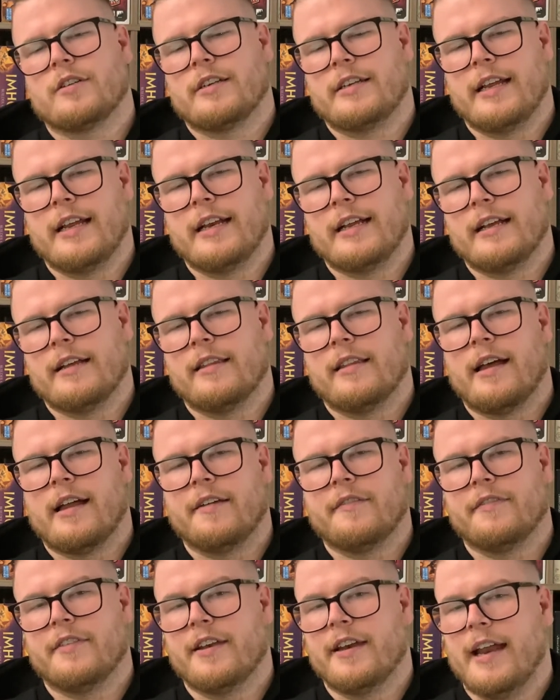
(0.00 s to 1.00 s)
getting a lot
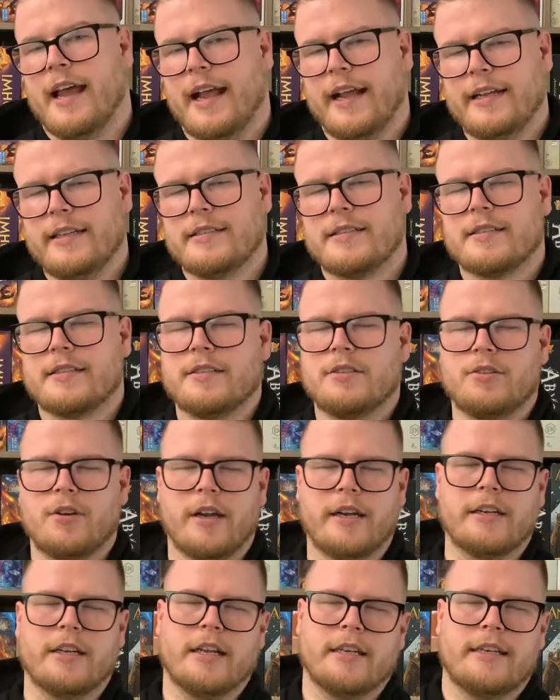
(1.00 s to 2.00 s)
of the knights
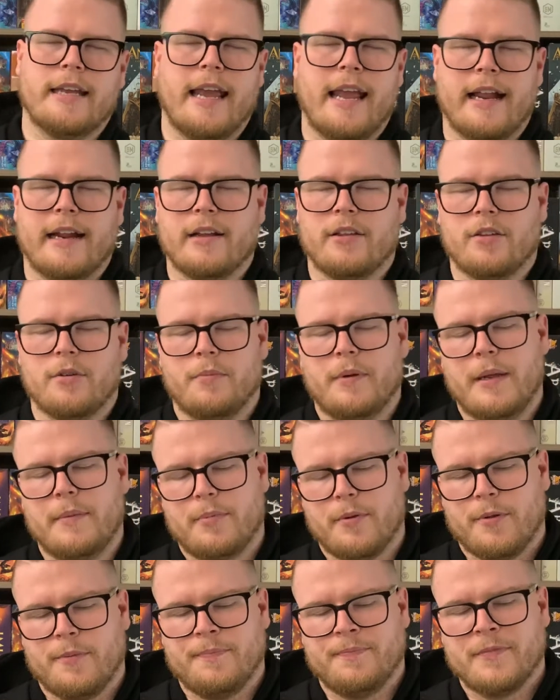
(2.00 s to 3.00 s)
trying to attack other
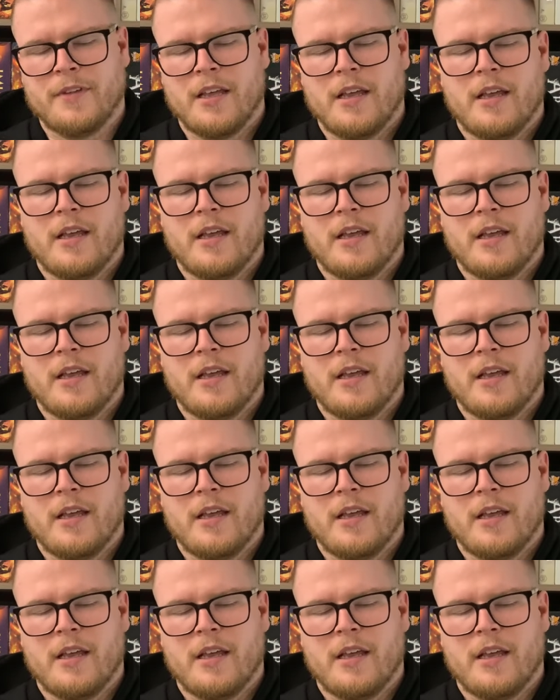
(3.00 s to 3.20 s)
people.